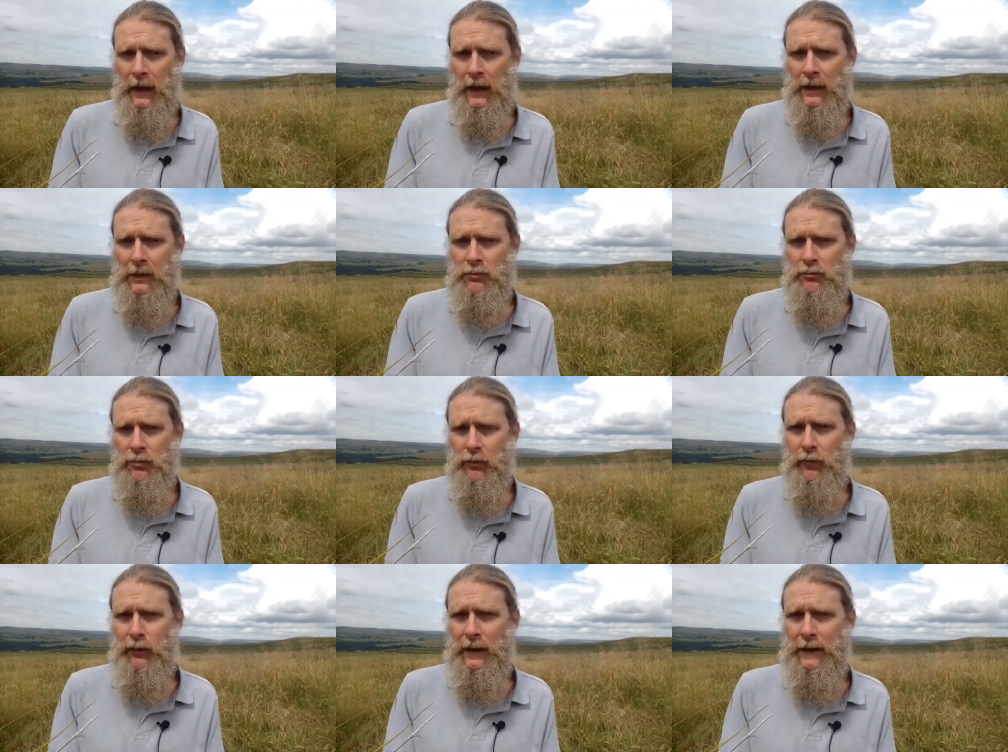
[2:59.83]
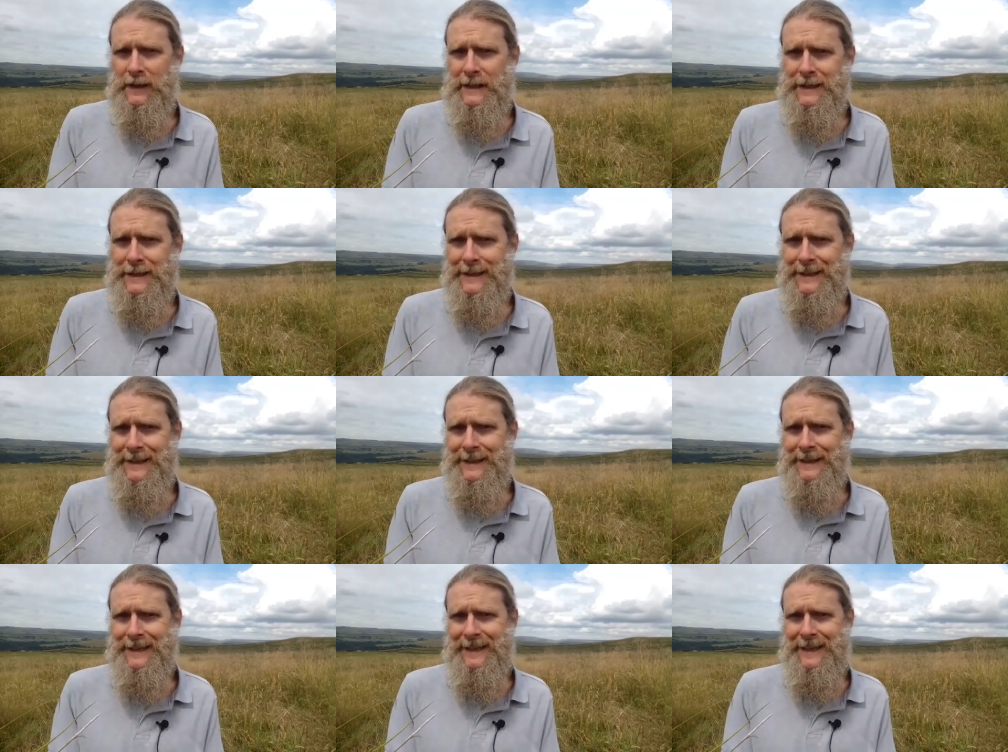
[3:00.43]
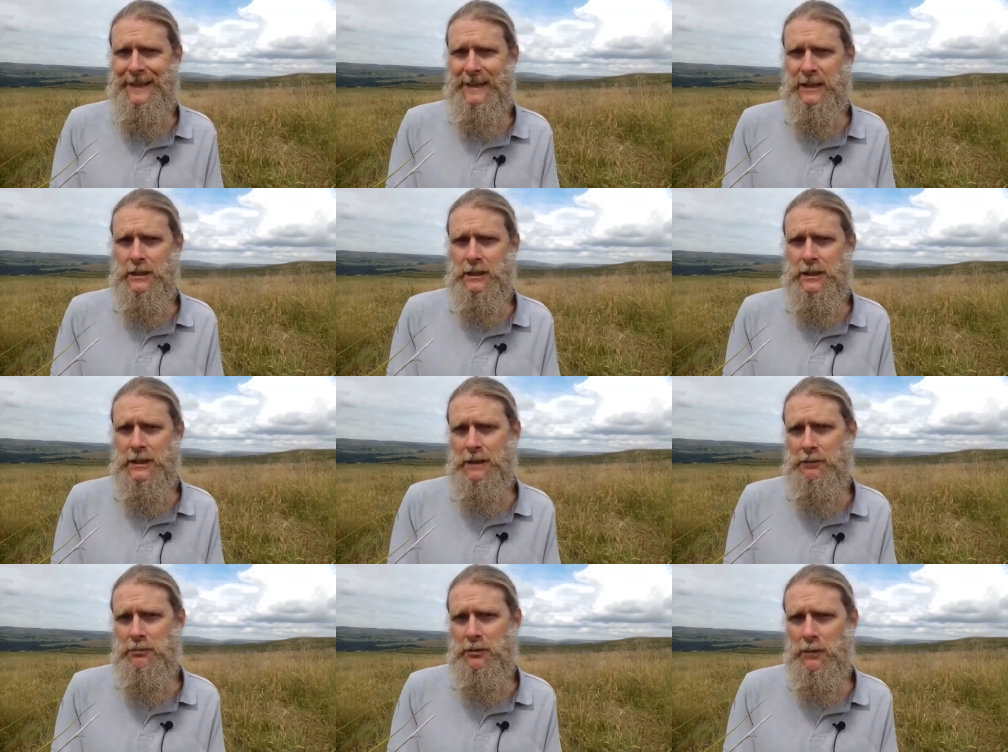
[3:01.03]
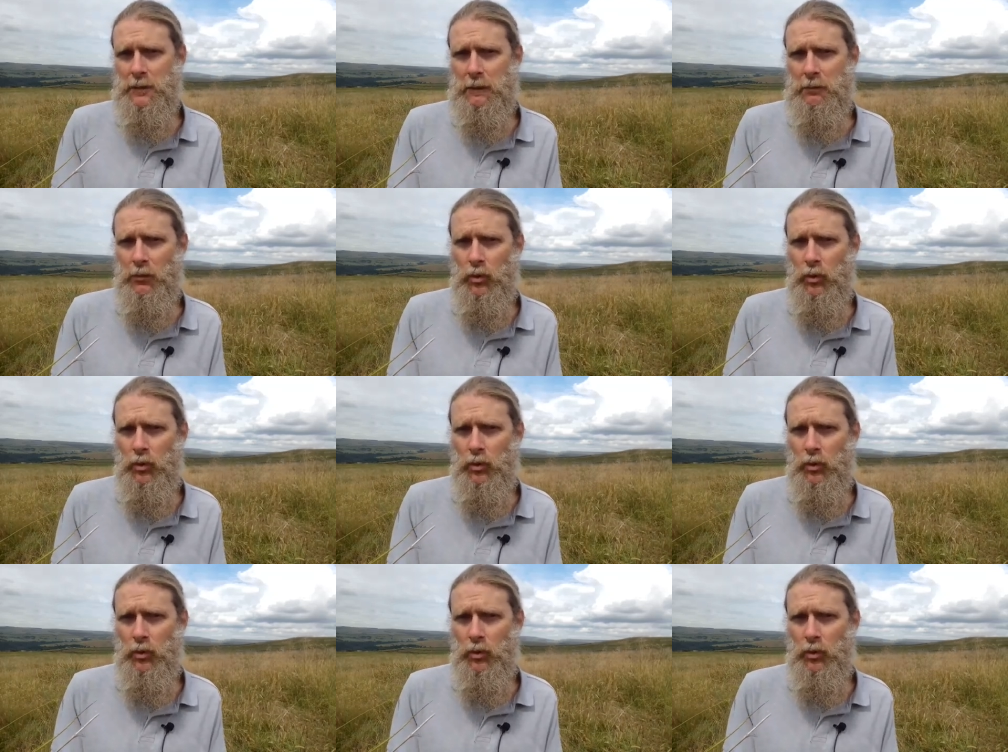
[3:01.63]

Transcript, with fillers: And as reflecting that it seems to be